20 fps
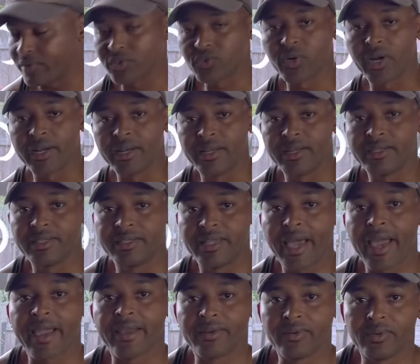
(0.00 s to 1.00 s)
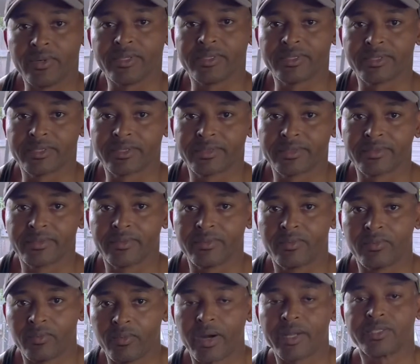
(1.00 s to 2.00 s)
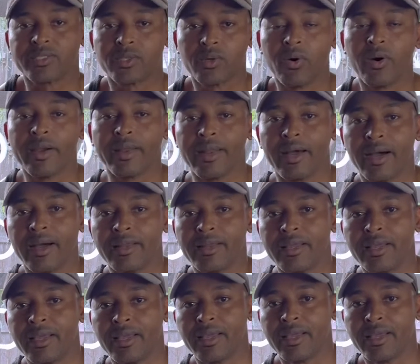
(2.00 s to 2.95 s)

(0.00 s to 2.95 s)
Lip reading: trying to diagnose what's going on.